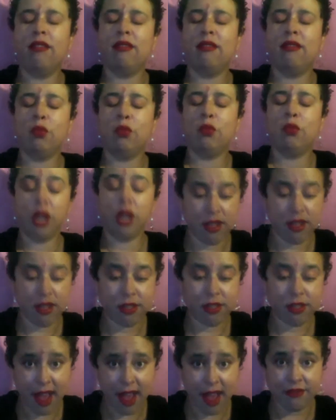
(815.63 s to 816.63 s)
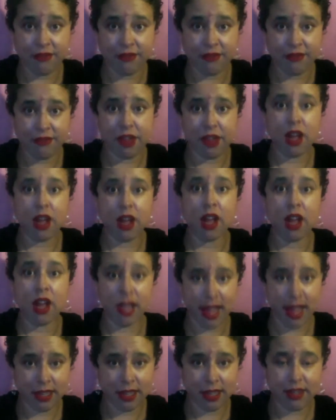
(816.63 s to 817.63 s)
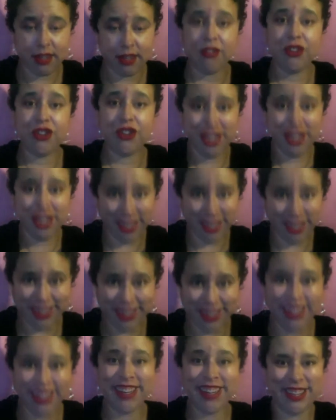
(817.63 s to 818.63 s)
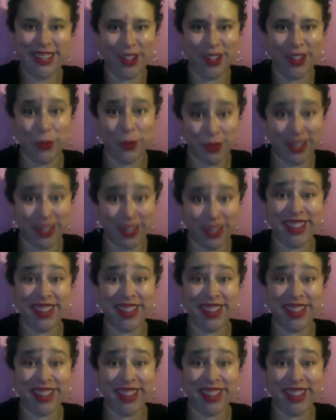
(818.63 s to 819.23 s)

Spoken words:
we also have a lot of shit to deal with.